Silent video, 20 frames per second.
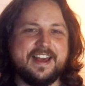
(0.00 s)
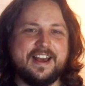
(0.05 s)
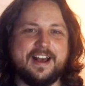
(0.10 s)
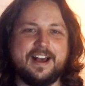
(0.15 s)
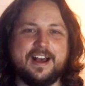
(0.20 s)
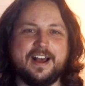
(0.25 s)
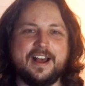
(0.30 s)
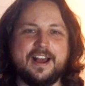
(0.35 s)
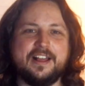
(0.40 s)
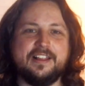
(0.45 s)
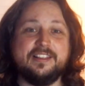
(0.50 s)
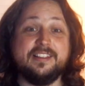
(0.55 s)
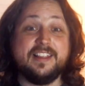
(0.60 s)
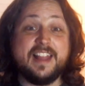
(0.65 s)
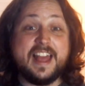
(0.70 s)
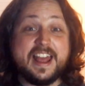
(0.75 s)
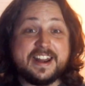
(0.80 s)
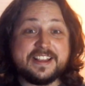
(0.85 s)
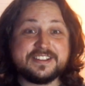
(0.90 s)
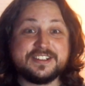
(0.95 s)
Uh,
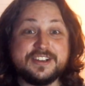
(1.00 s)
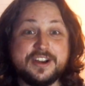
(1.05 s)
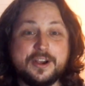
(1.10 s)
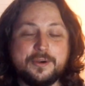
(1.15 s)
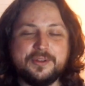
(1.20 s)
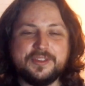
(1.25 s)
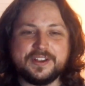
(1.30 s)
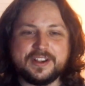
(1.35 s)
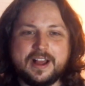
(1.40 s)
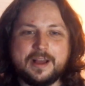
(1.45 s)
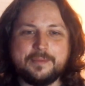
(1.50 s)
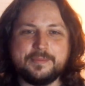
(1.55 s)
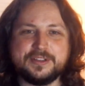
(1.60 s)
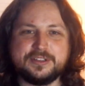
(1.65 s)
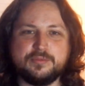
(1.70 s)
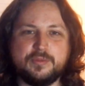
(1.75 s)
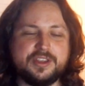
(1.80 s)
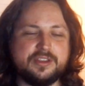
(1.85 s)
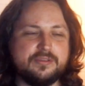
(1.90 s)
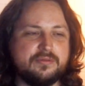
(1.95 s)
let us know in the
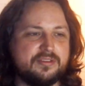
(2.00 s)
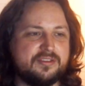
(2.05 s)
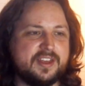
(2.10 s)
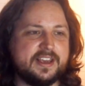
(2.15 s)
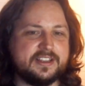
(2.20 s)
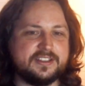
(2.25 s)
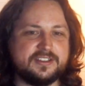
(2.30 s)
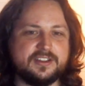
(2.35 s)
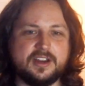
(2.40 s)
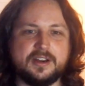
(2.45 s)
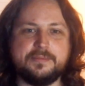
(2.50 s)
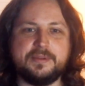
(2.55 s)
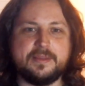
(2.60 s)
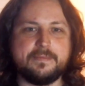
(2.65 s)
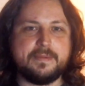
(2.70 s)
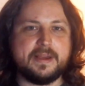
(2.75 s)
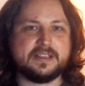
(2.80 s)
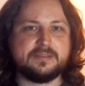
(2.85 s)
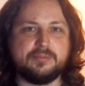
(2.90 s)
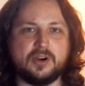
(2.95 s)
comments what you think is going to be the
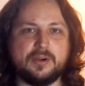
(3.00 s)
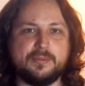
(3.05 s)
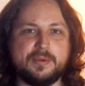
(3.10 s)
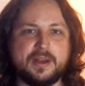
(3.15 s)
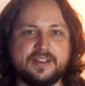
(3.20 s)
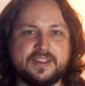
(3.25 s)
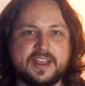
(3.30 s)
best part about